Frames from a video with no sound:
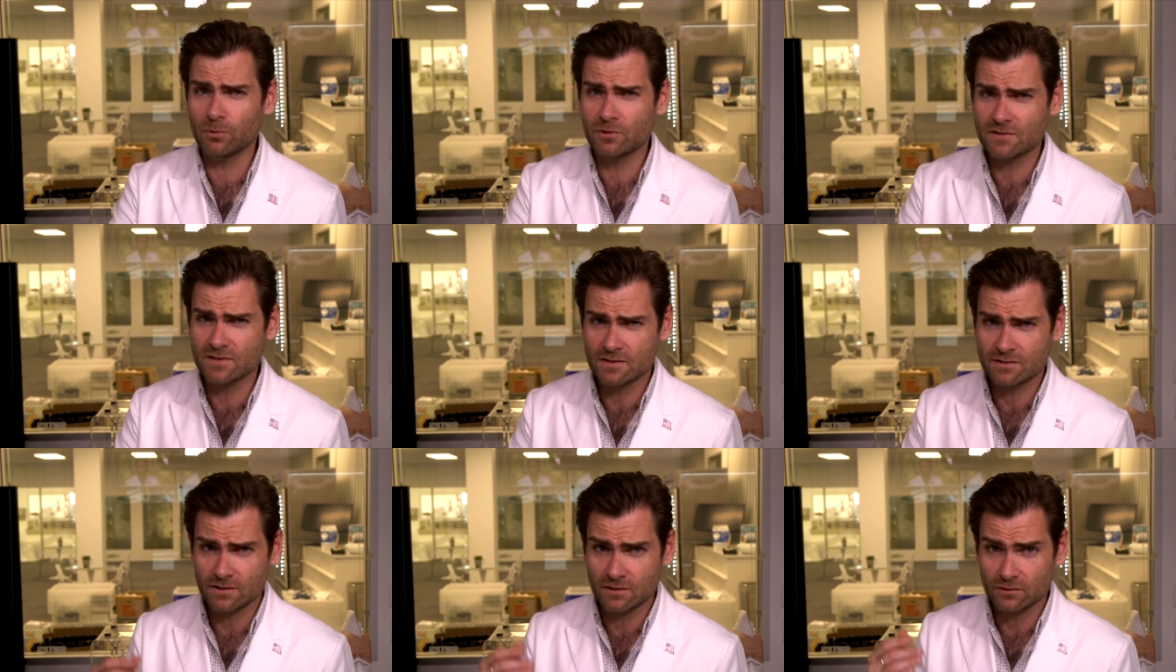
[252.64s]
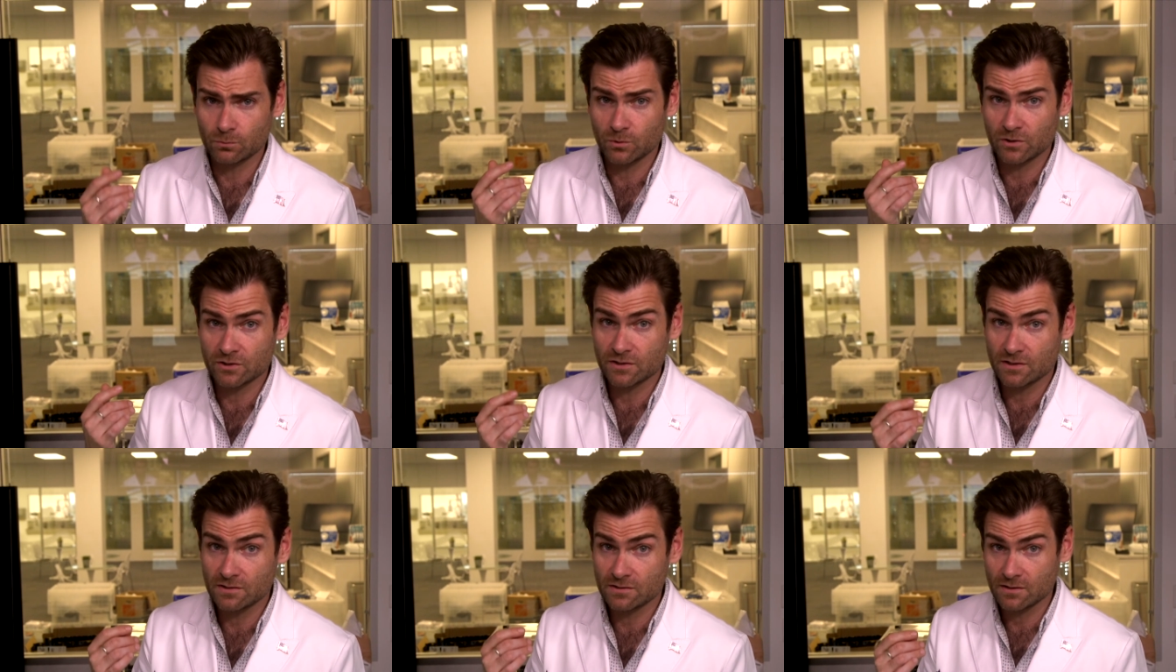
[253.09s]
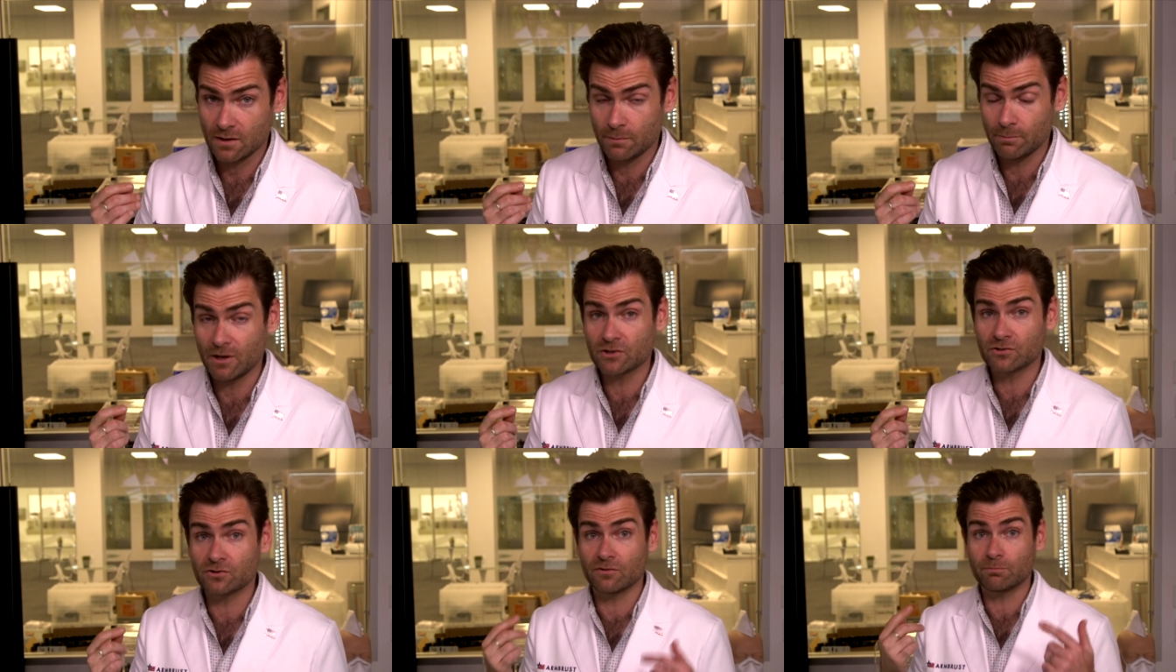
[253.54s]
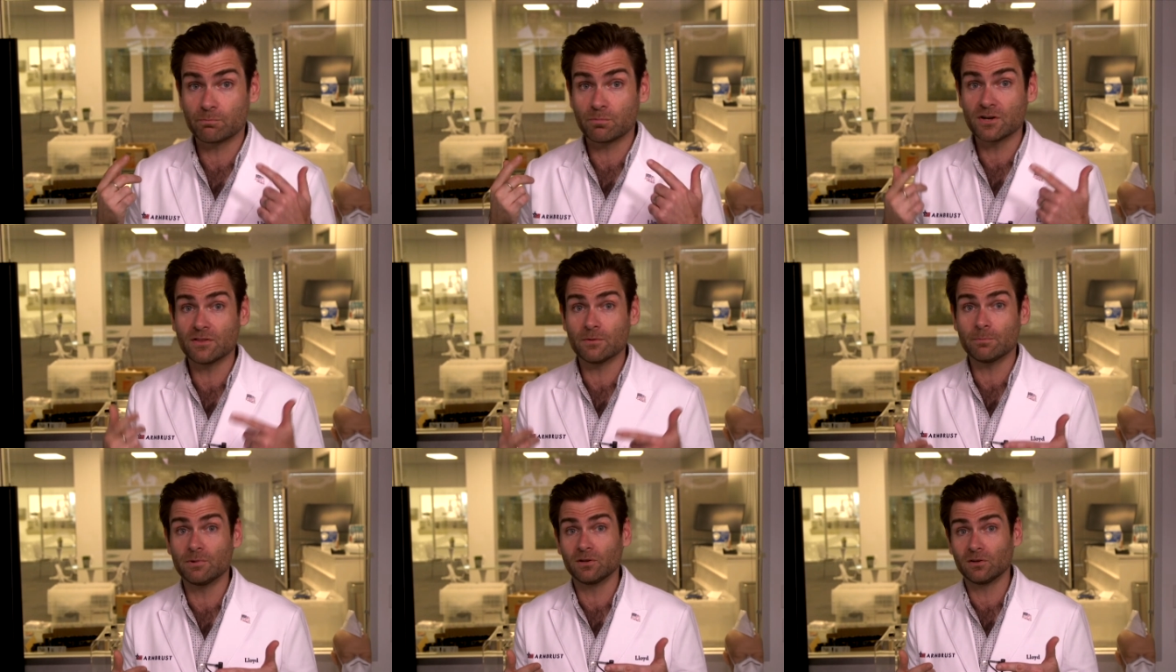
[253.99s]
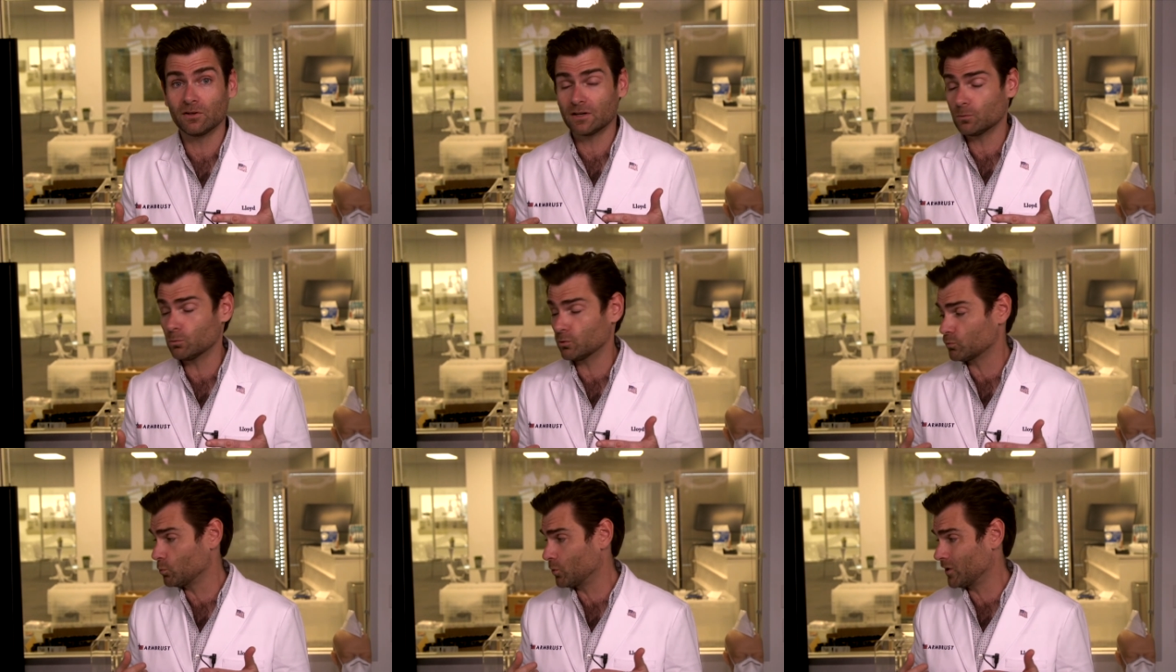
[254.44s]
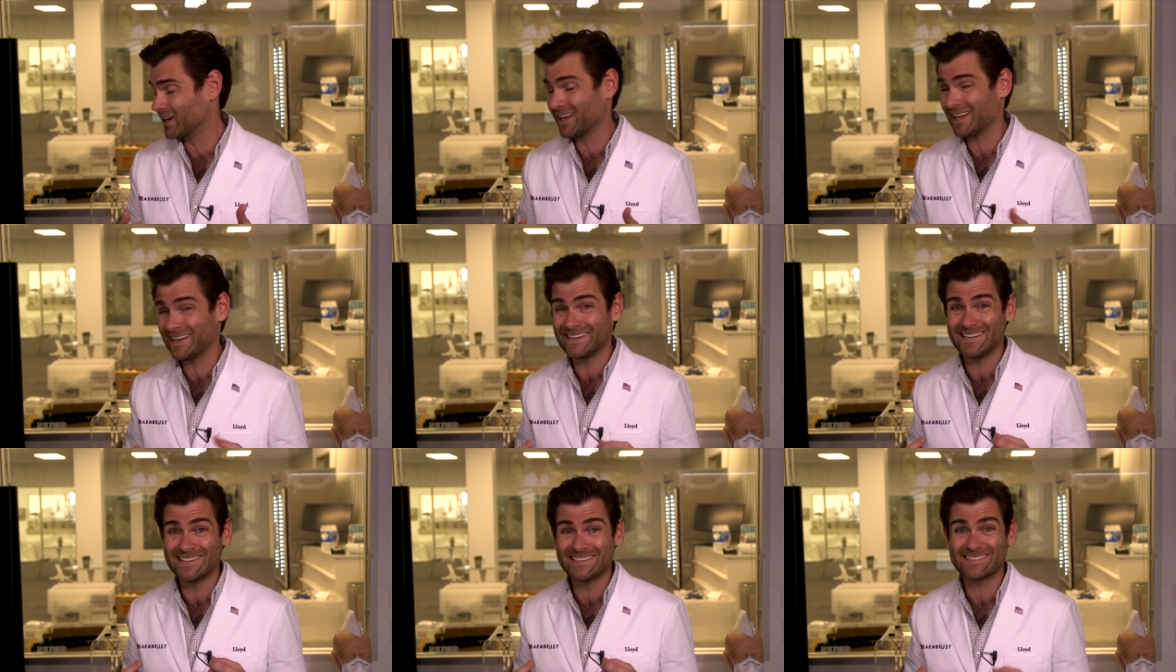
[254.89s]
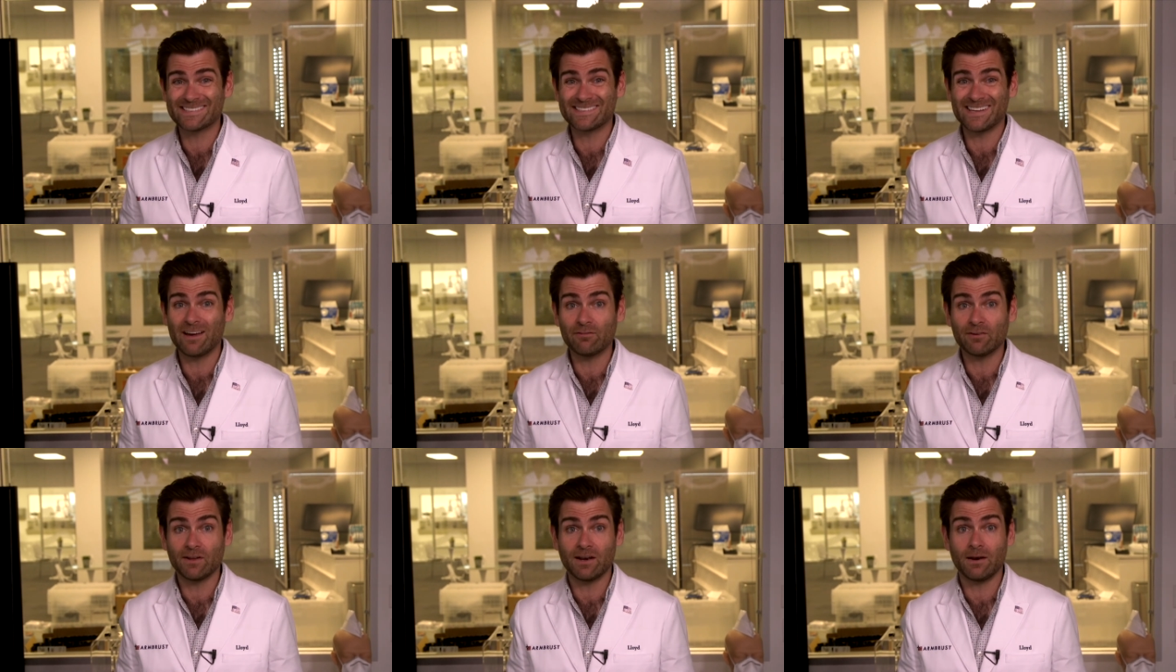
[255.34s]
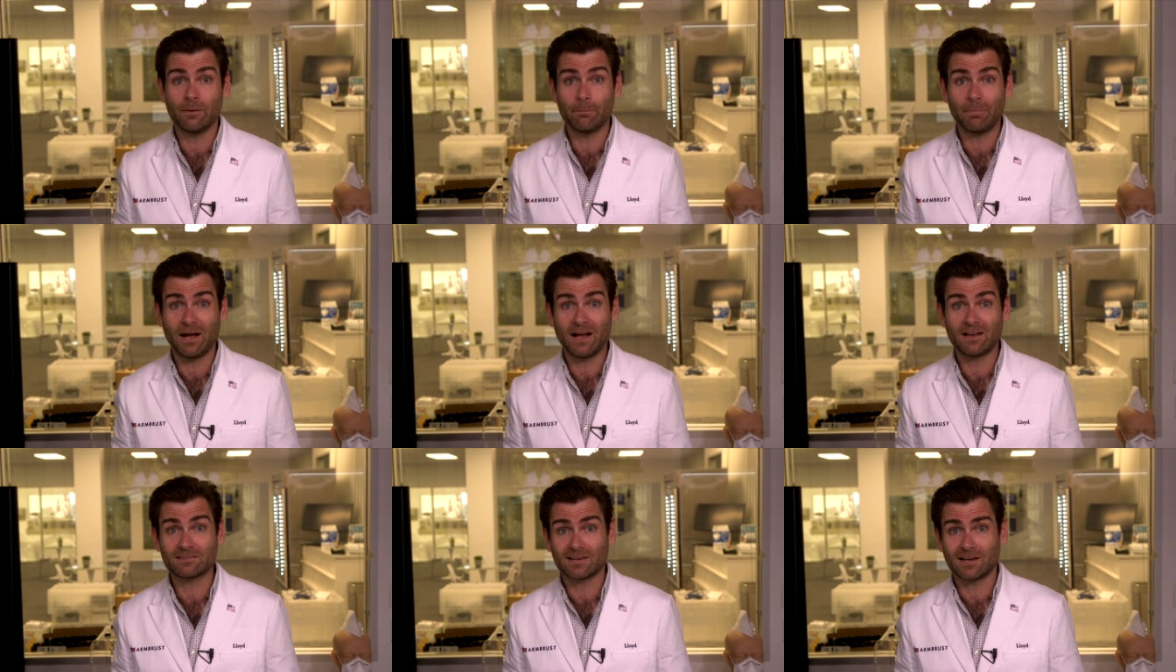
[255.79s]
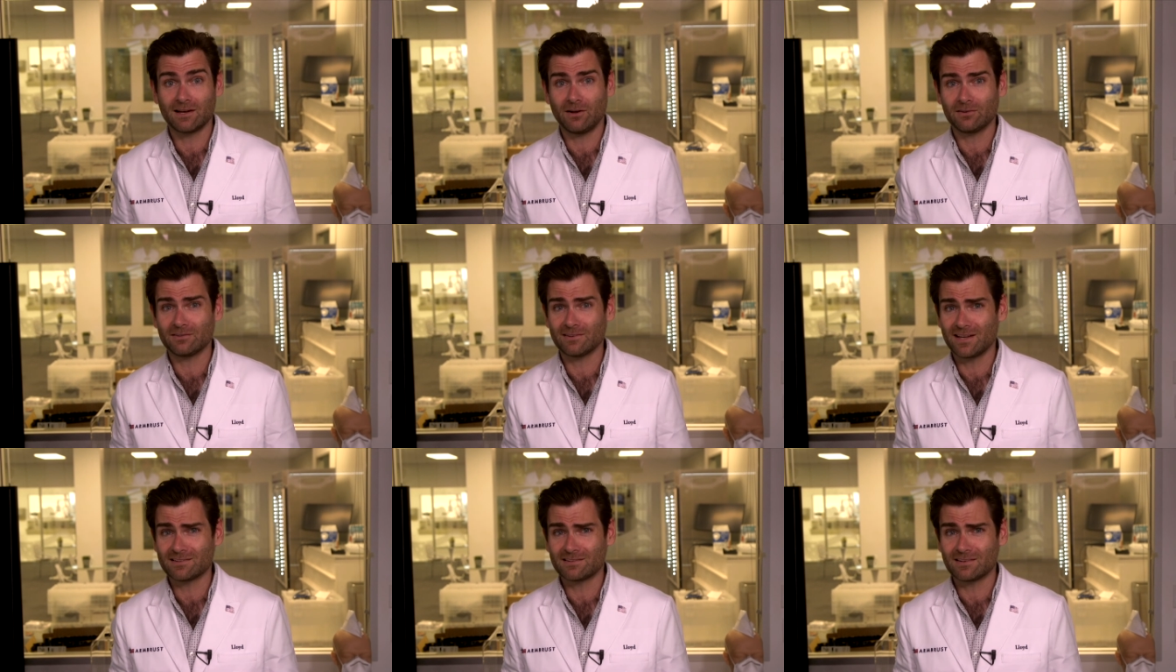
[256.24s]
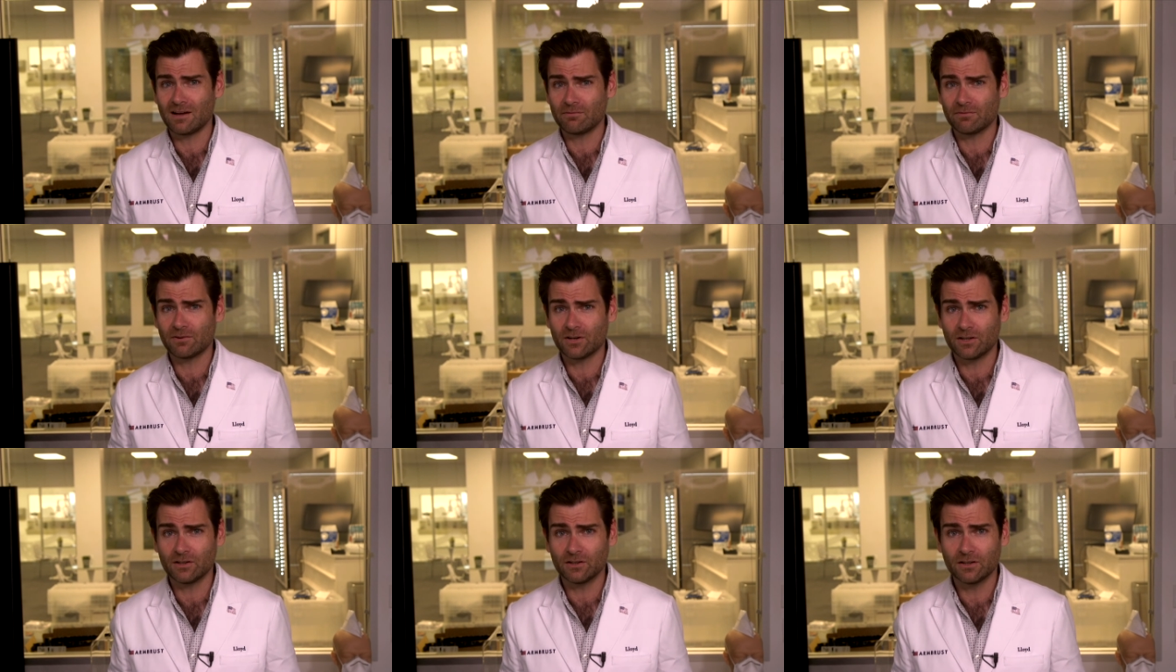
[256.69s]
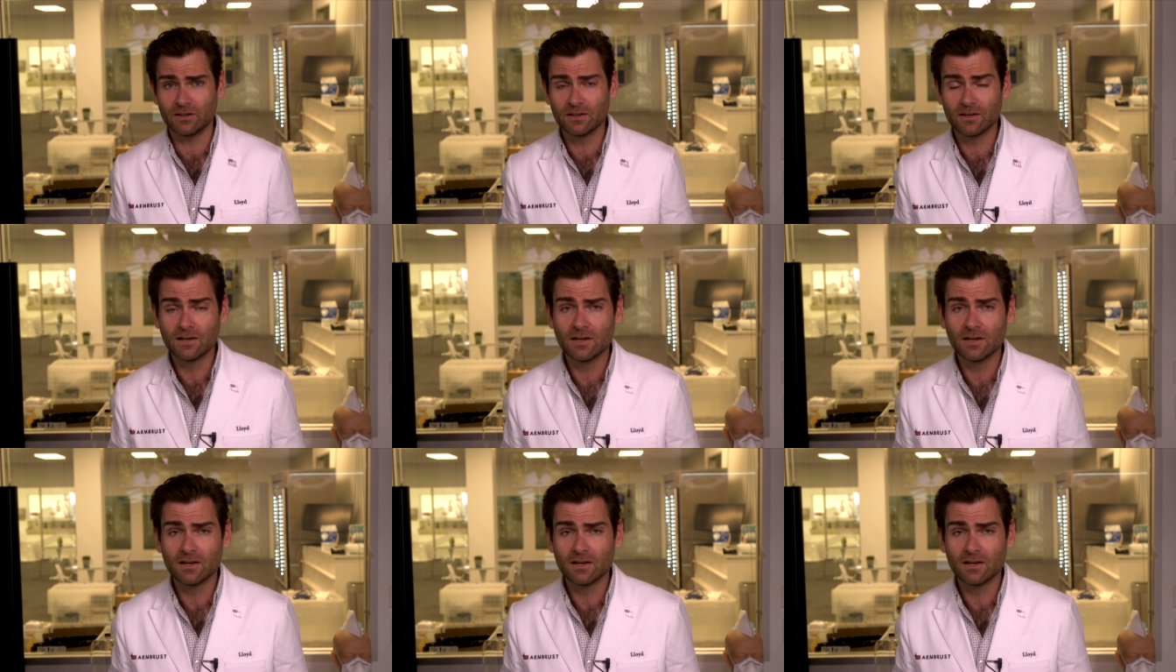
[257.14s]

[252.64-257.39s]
resistance, which is a measure of breathability, was 197 pascals. That's not very good.